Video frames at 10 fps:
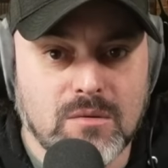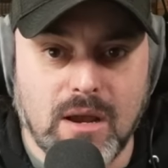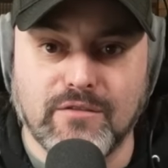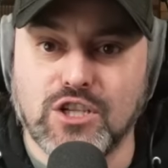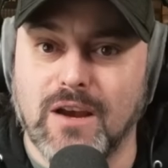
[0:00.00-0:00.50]
We
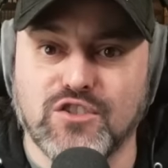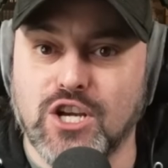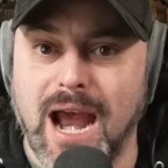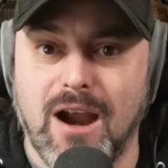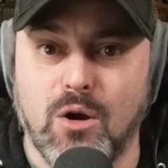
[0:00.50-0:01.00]
have Jeff
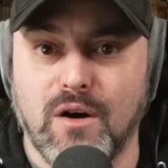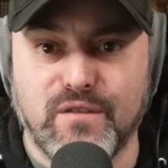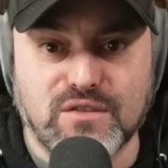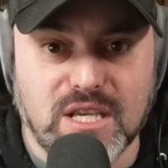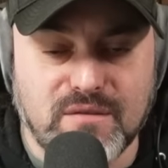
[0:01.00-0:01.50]
Jarrett off
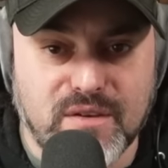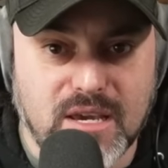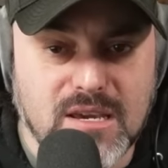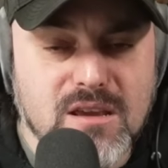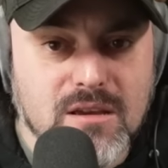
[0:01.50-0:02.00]
of
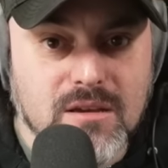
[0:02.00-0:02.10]
TV.